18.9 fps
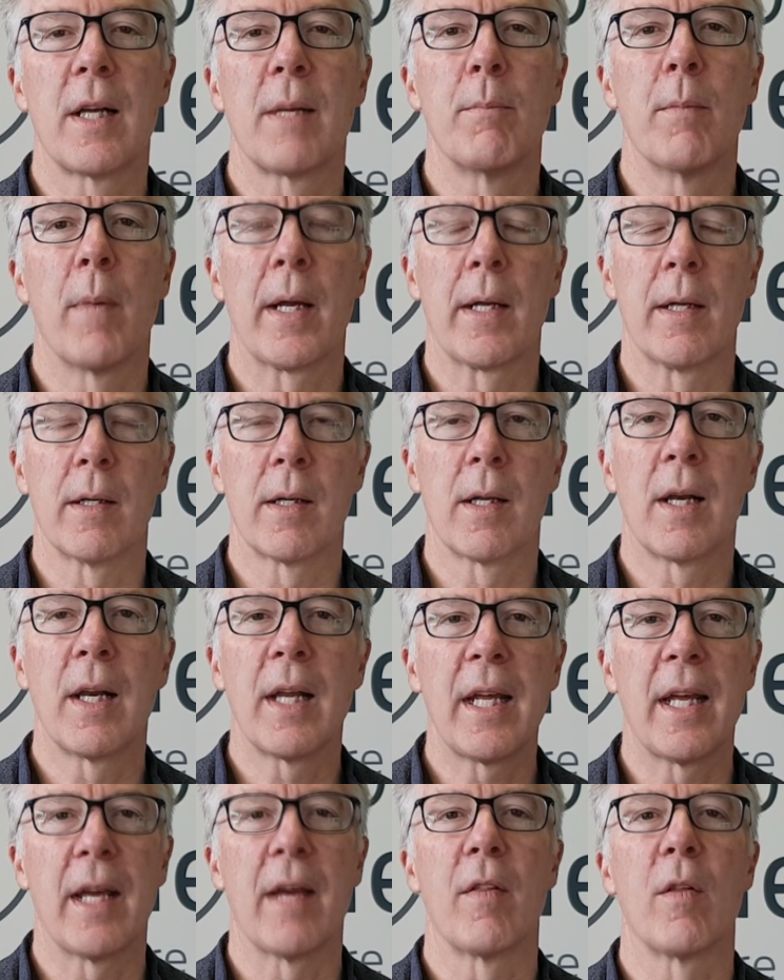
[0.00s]
make it
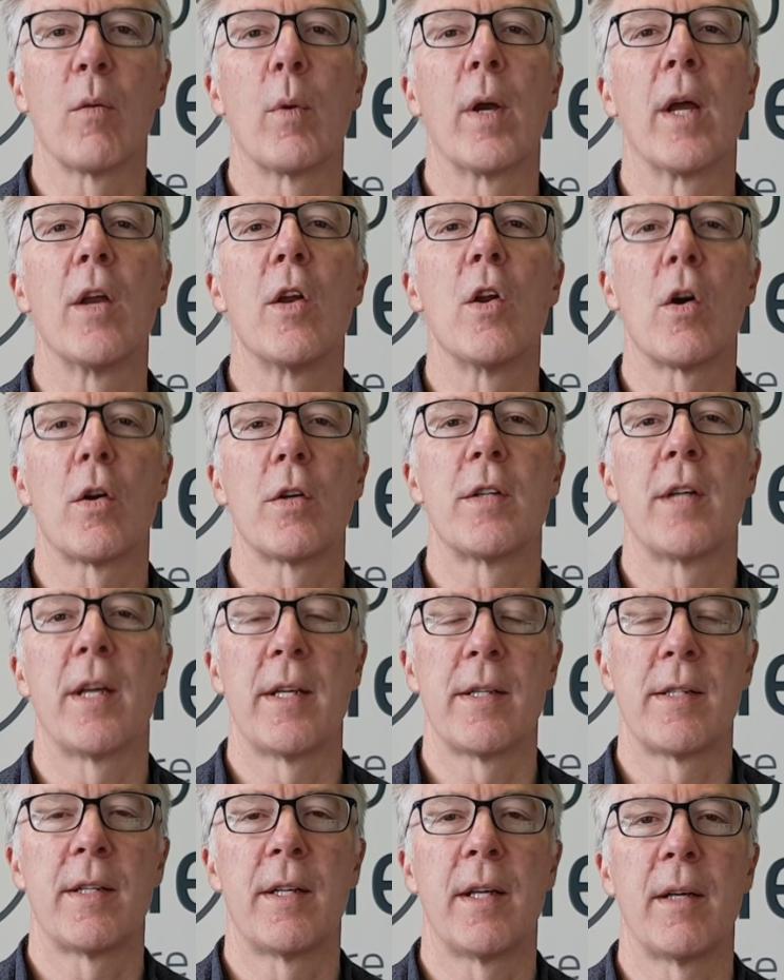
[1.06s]
clear that we are not
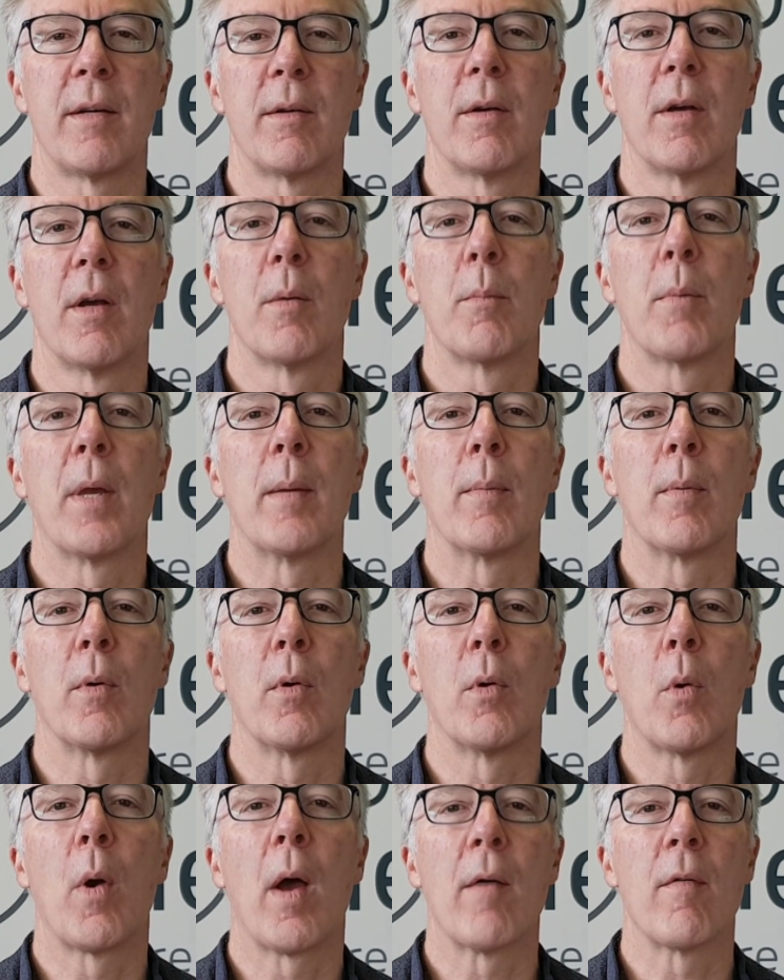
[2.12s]
testing people
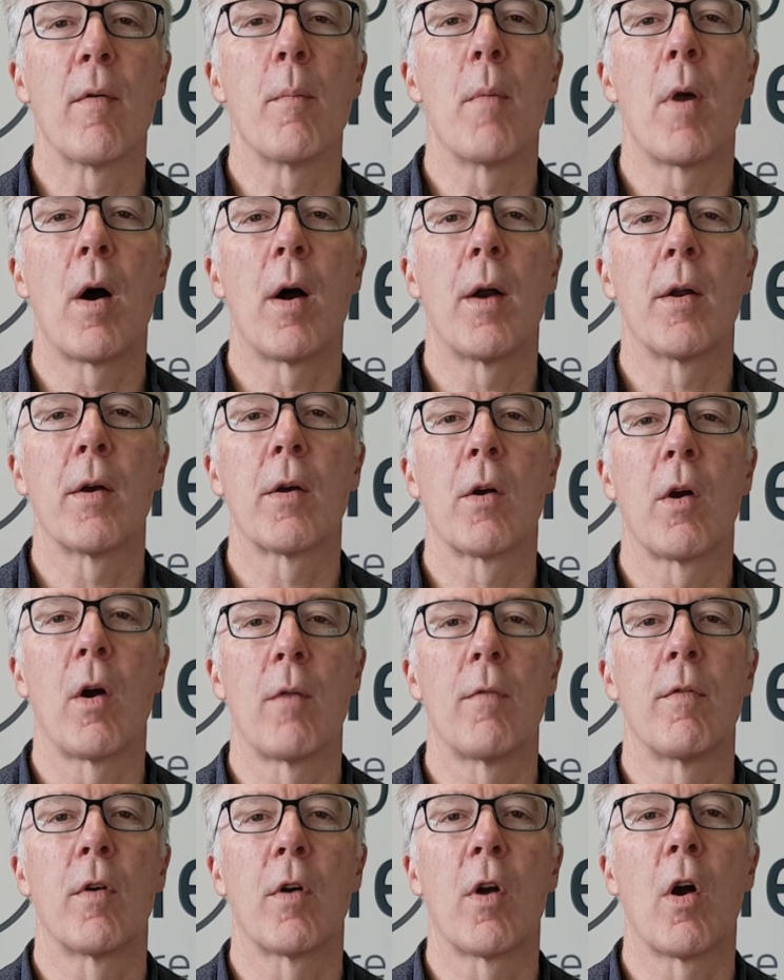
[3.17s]
who have a minor
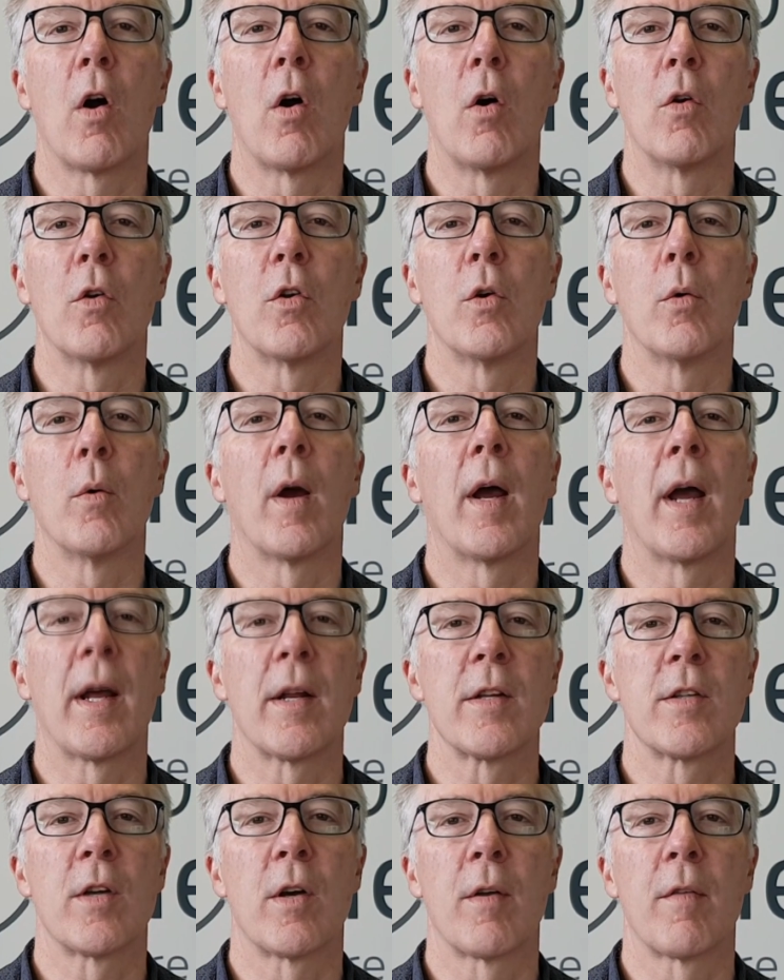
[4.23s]
cough or cold who are
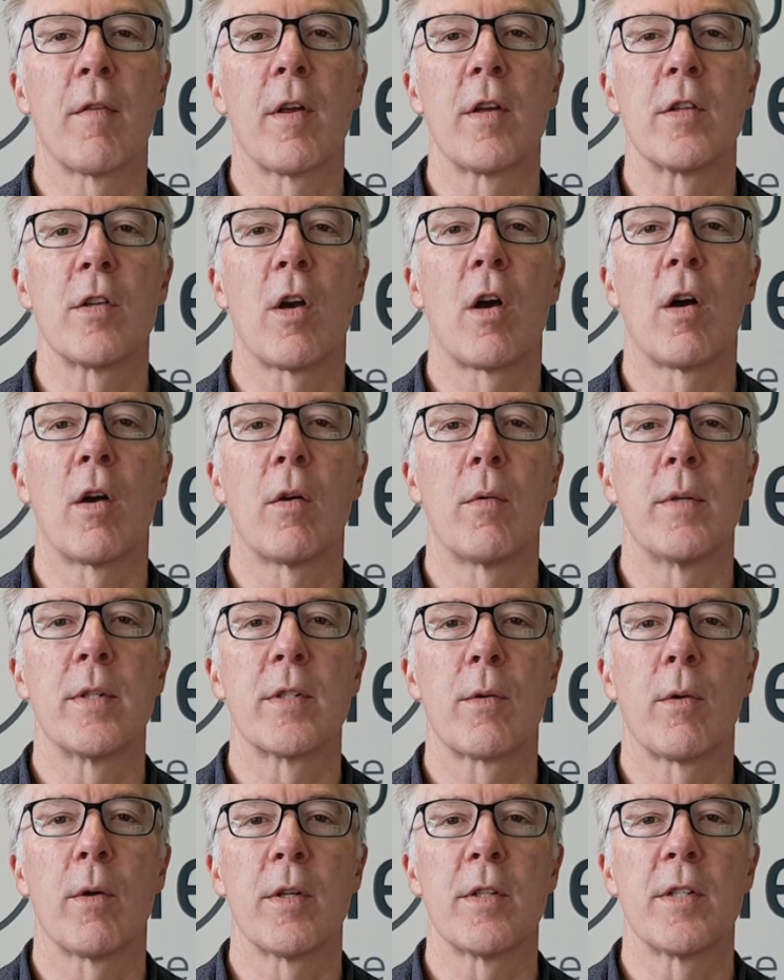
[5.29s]
outside of those high risk
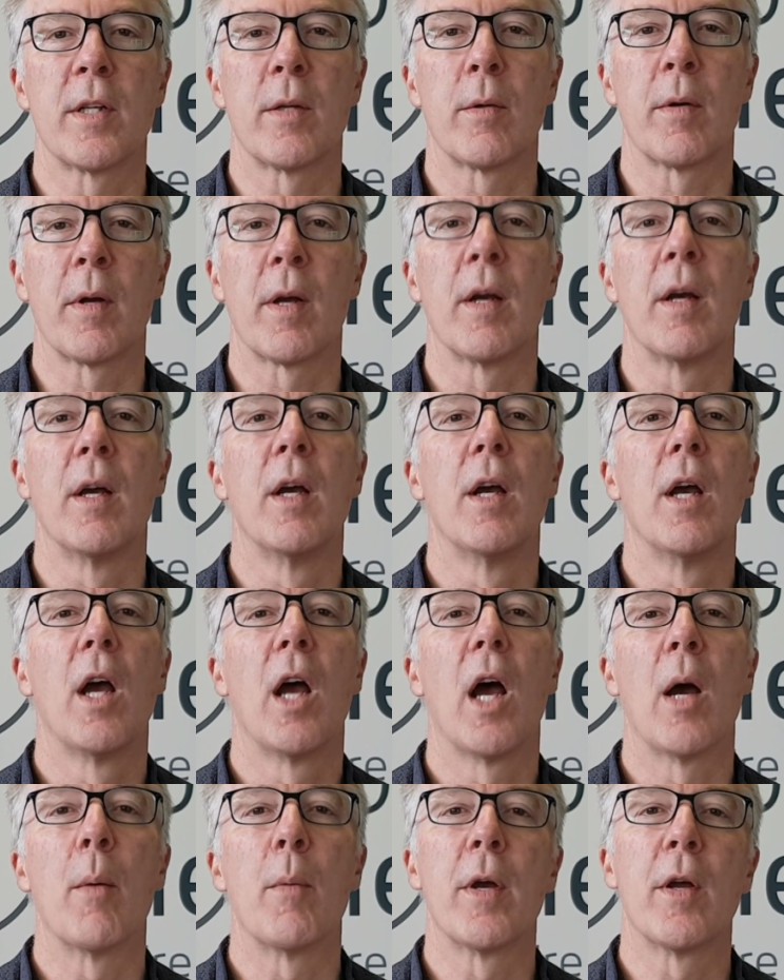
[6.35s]
criteria,
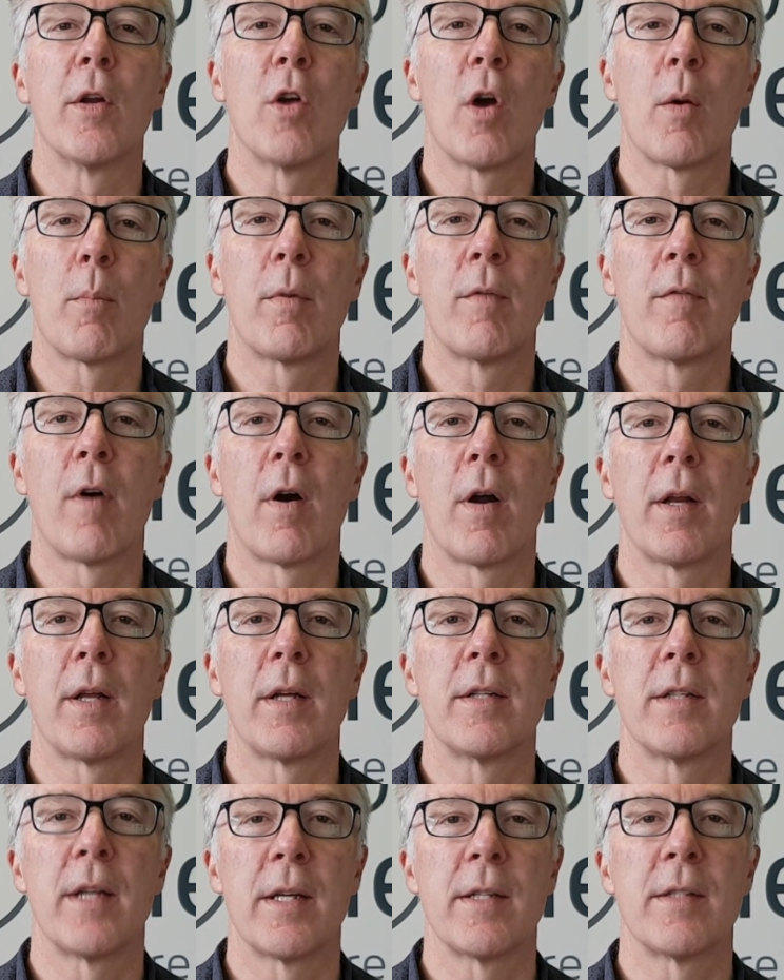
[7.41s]
and we are not providing
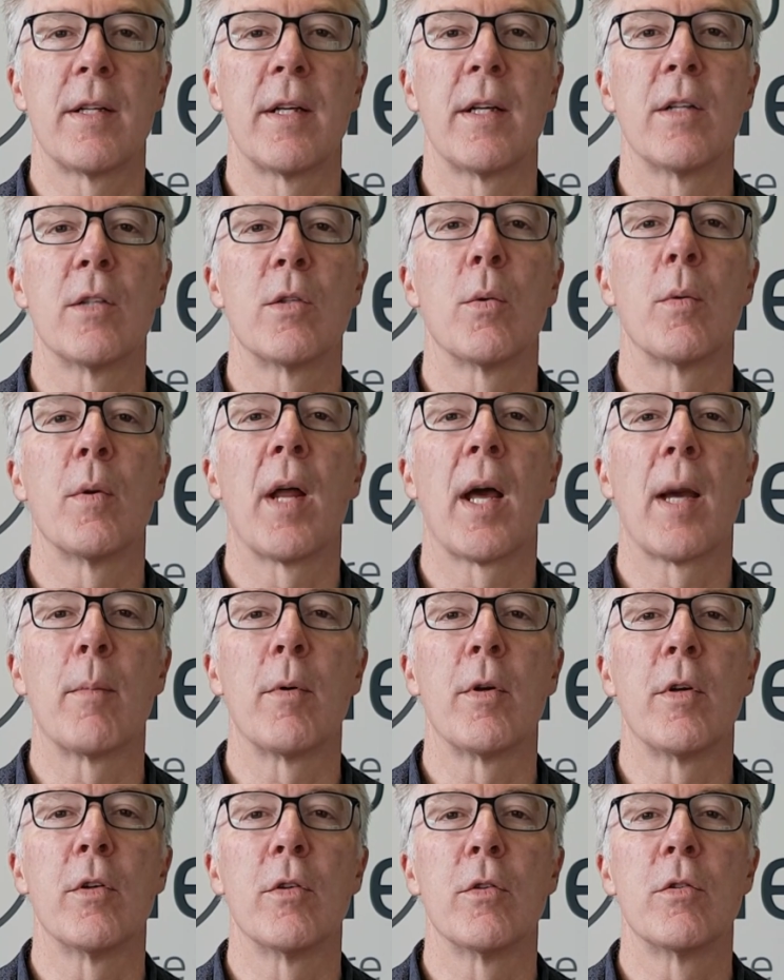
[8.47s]
testing to enable
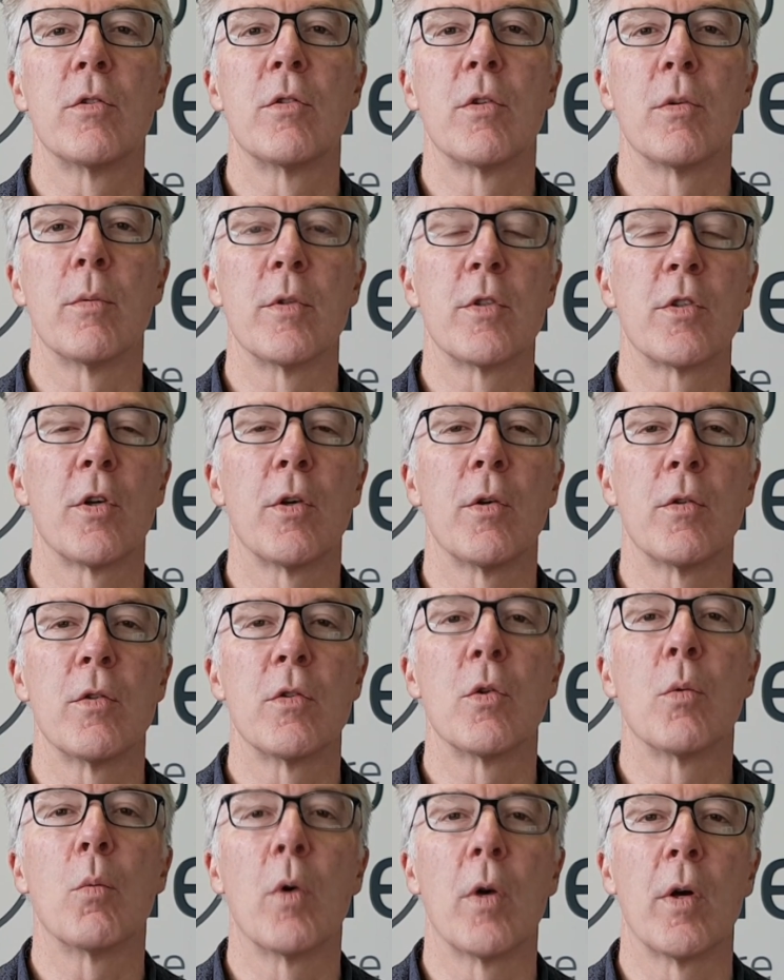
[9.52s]
you to return
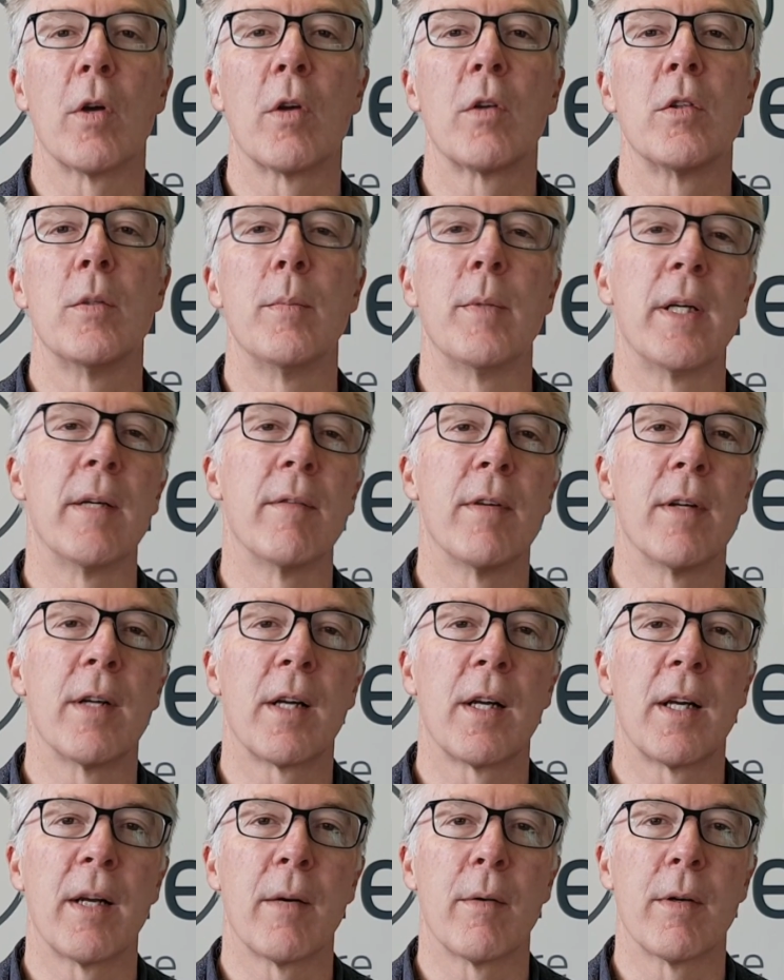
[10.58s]
to work to be given a
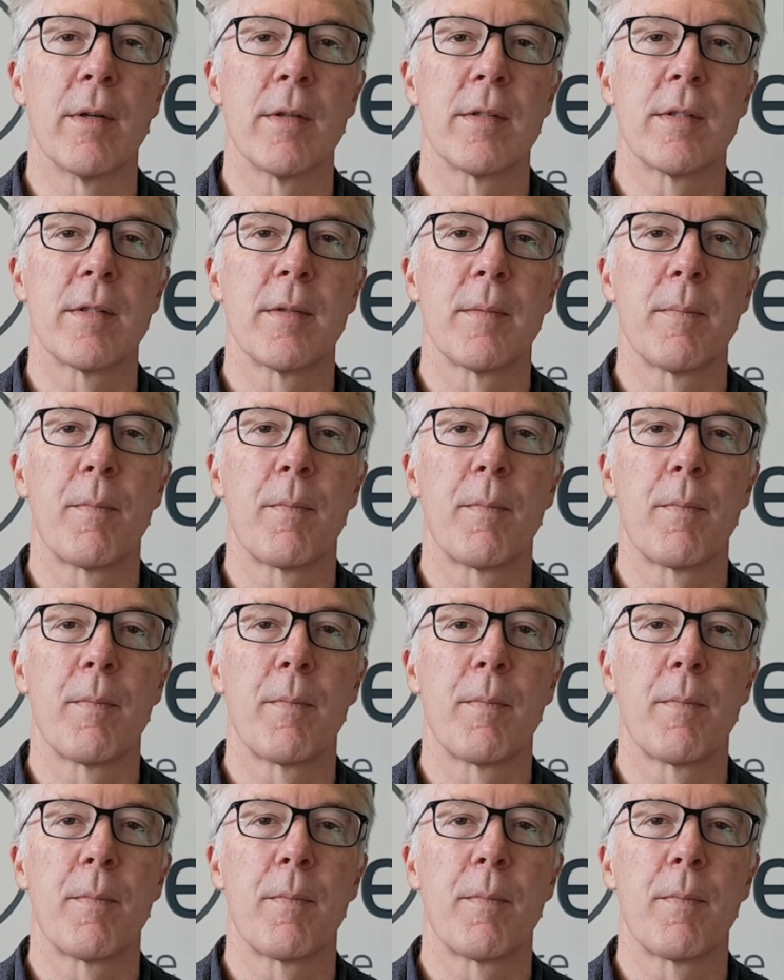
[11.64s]
clearance.